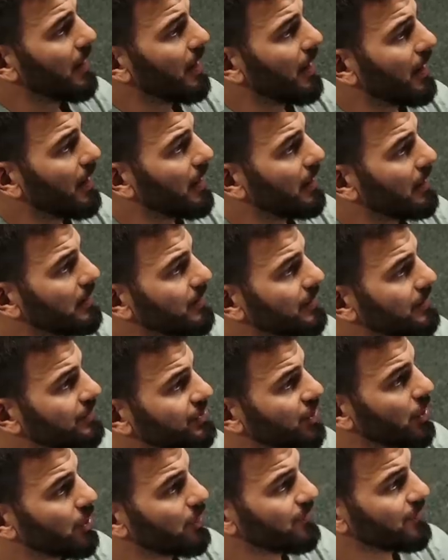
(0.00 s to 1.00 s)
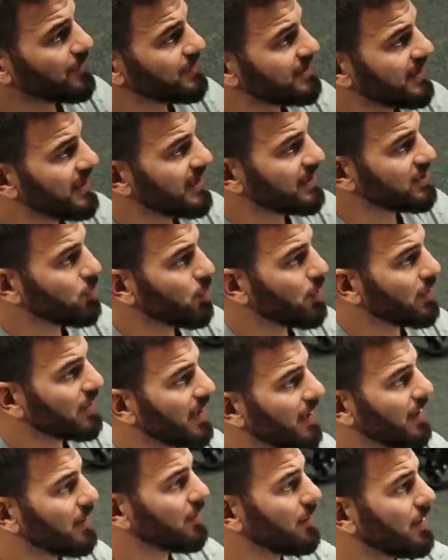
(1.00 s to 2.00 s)
All right, so for today's
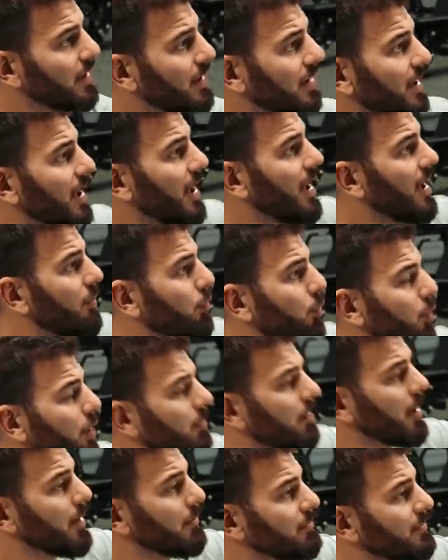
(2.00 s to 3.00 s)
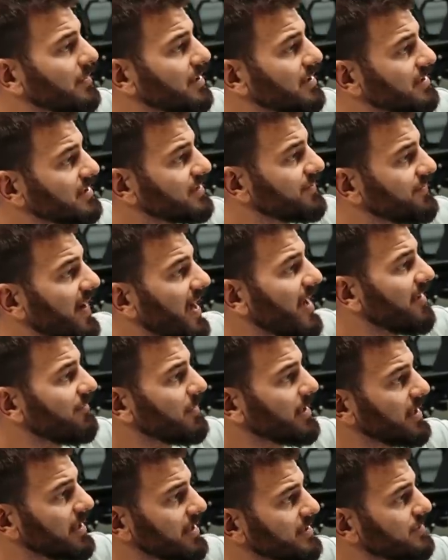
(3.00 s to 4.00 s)
workout, warm up is 5
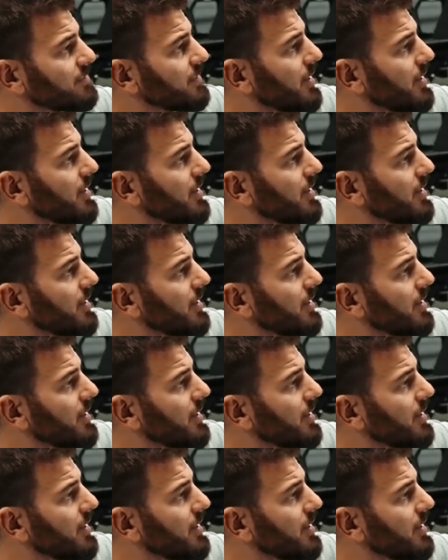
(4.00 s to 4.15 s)
minutes.